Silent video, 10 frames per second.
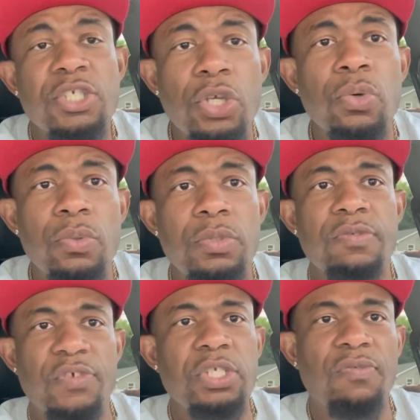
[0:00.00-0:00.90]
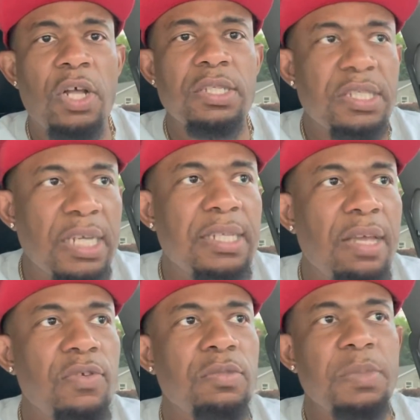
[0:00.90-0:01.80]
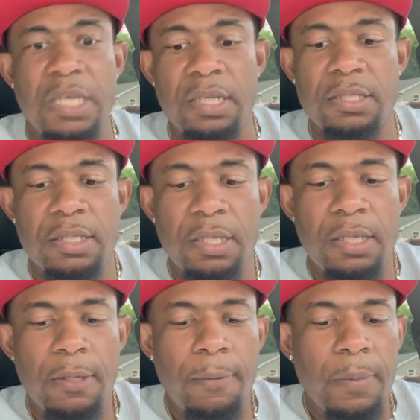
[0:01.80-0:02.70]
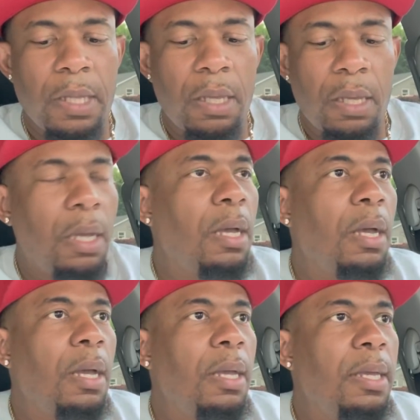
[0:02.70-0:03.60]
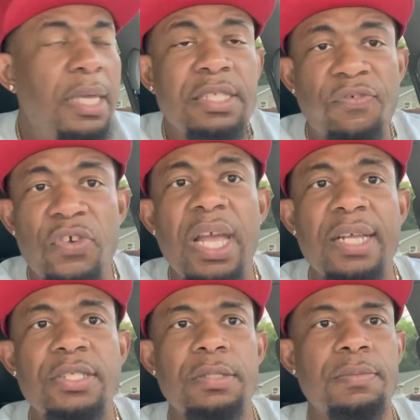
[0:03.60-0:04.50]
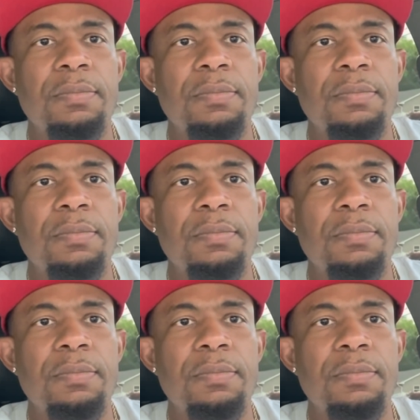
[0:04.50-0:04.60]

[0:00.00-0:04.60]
huge for Gervonta Tank Davis because he's a free agent.